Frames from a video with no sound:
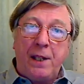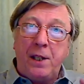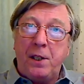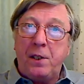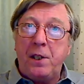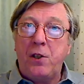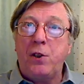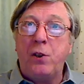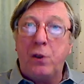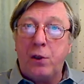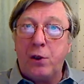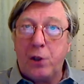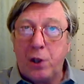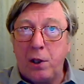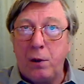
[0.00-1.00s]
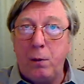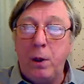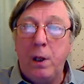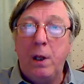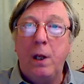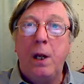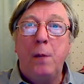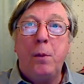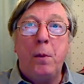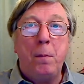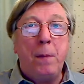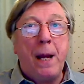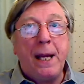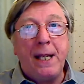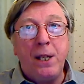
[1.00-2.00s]
an addition to, but
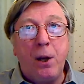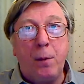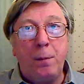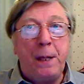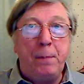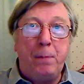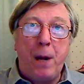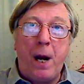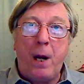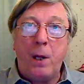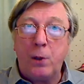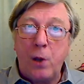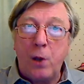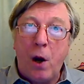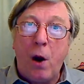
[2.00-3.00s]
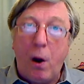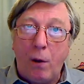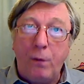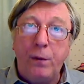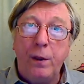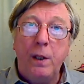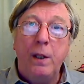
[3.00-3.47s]
may not be part of,